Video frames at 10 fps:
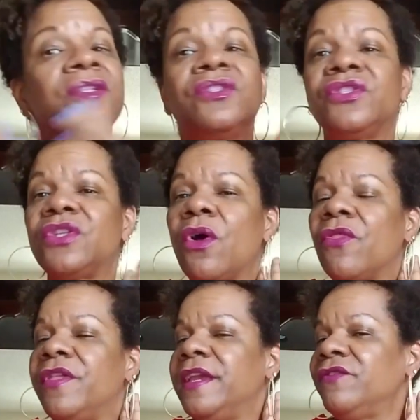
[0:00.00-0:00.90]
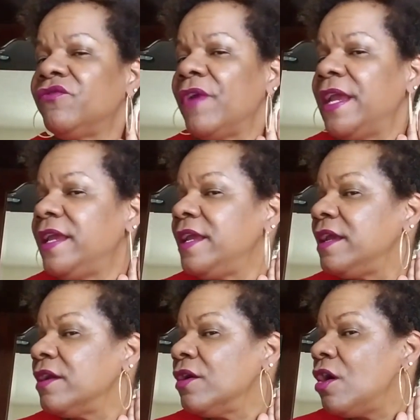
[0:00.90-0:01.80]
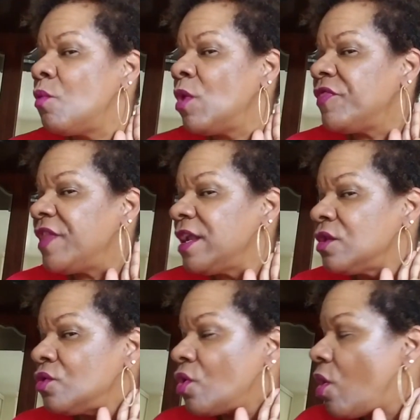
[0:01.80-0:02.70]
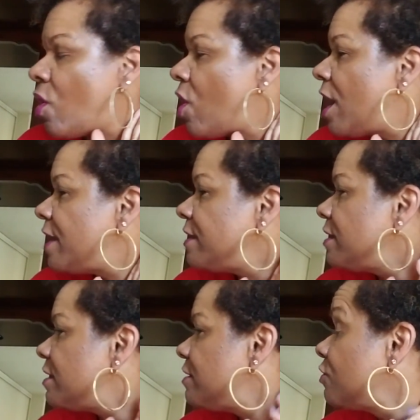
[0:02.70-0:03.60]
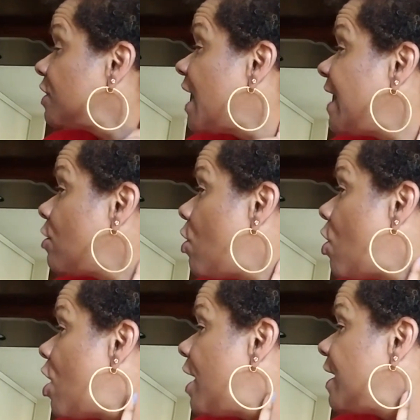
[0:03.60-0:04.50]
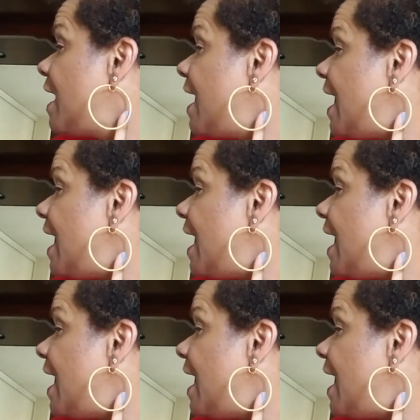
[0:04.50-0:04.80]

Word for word: so these right here are what they look on, look like on.